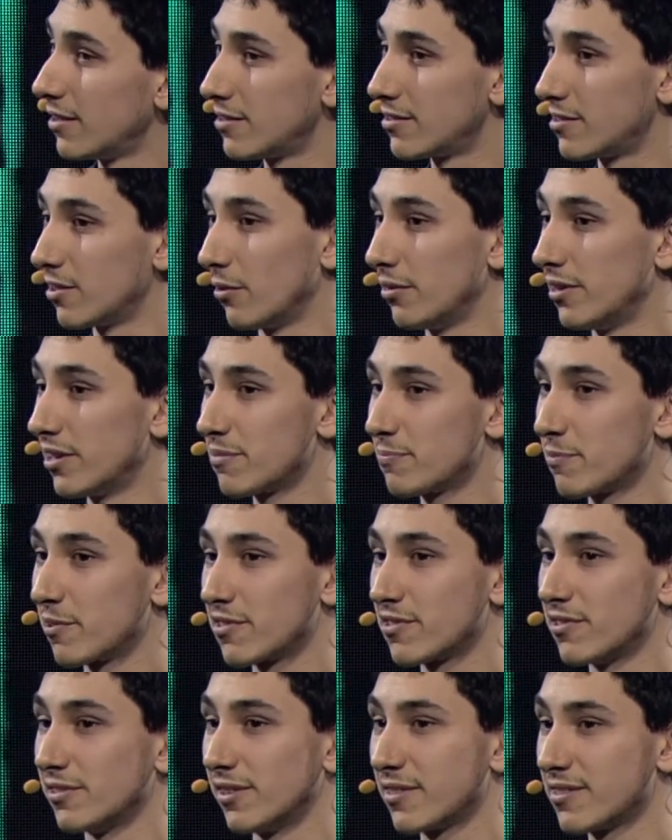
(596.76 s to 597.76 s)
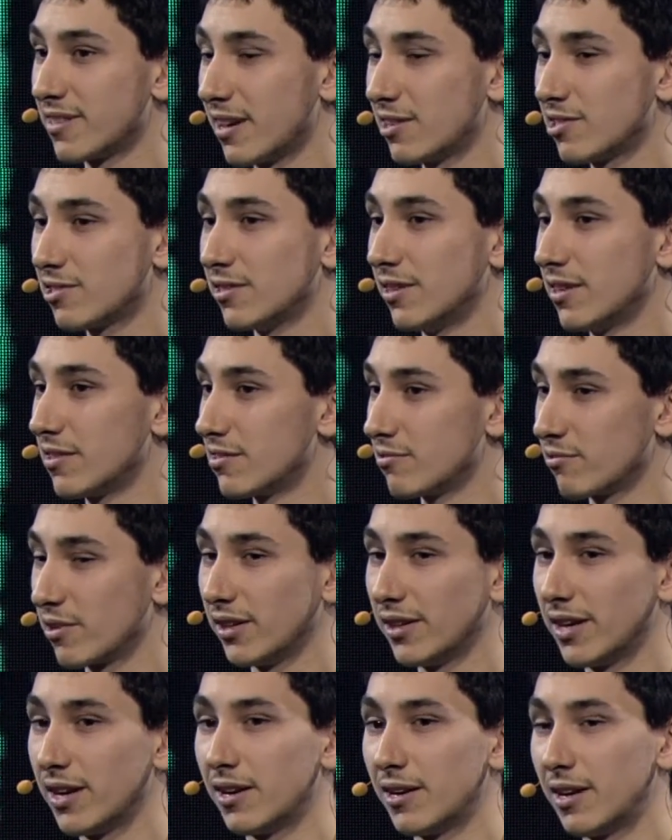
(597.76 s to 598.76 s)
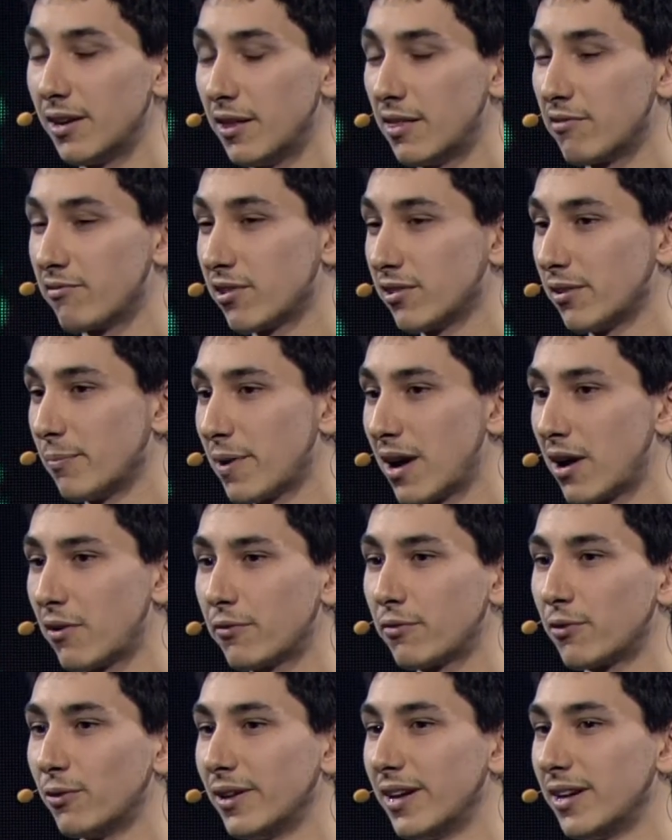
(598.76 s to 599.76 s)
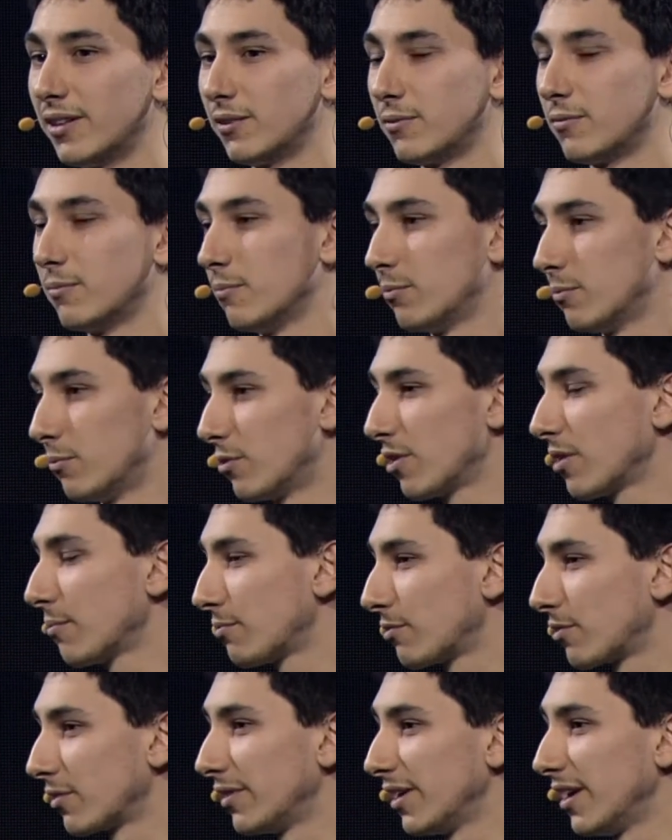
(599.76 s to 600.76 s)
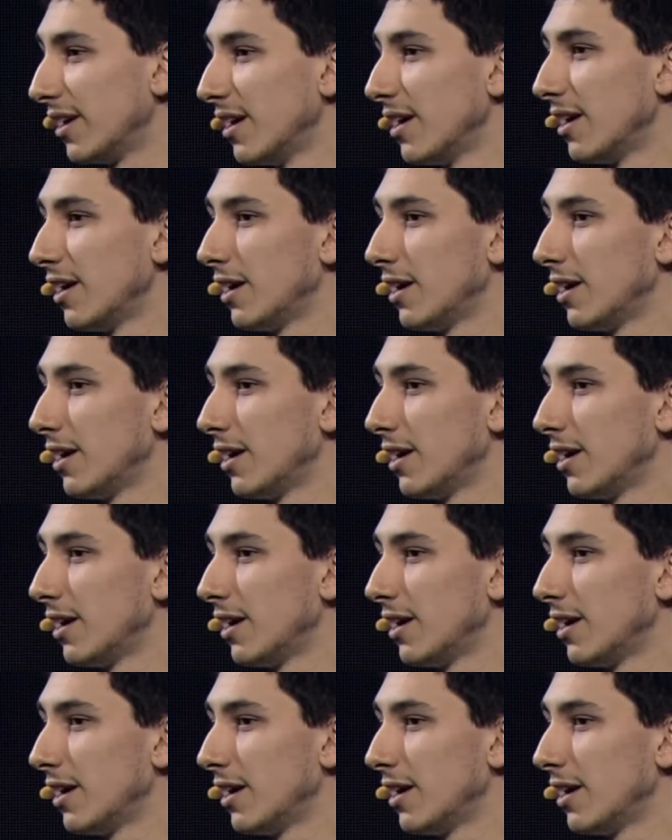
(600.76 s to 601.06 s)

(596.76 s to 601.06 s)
So this personalization is really powerful. And more importantly,